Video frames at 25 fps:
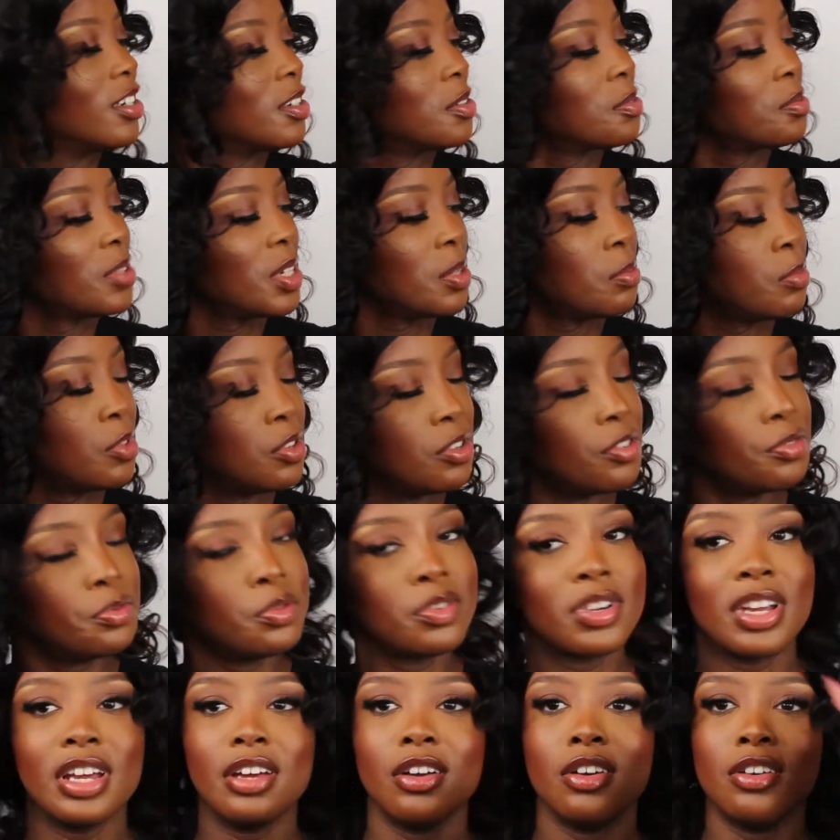we move,
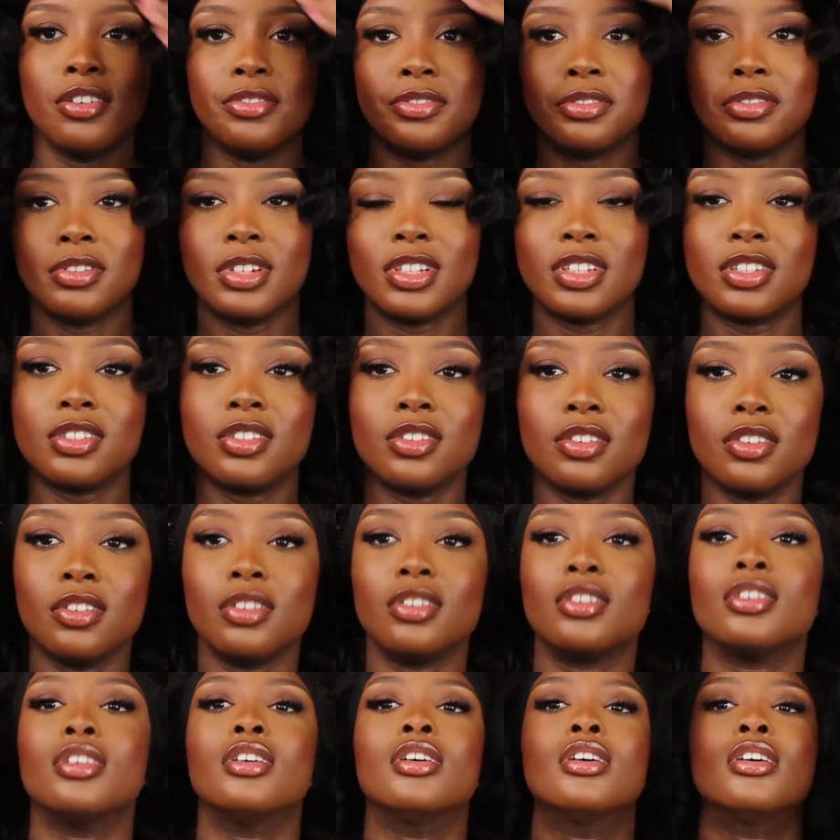we'll get over it
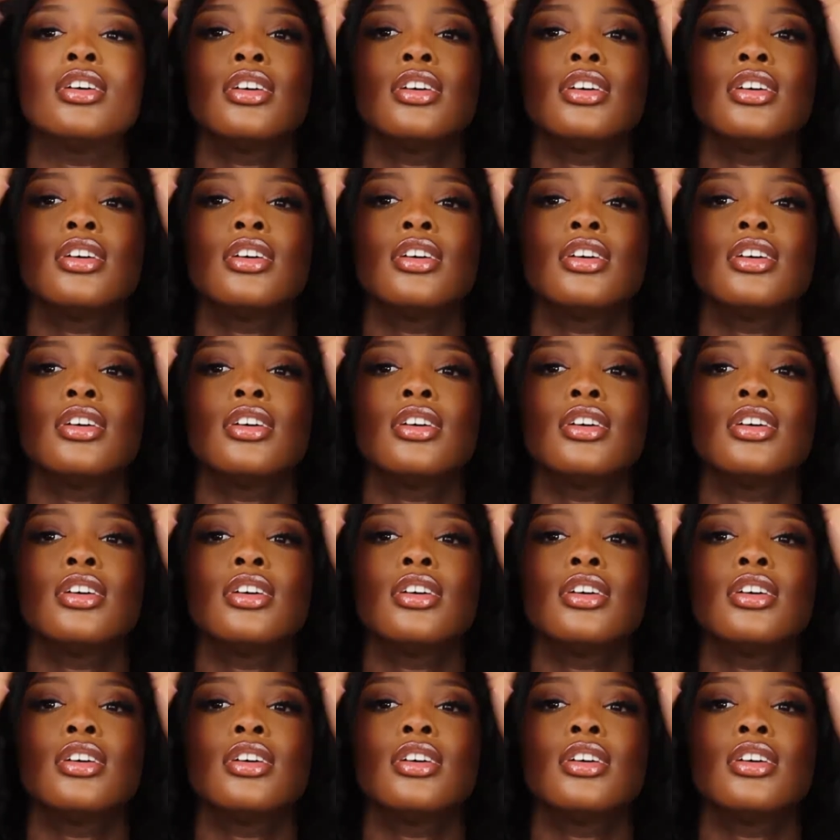soon.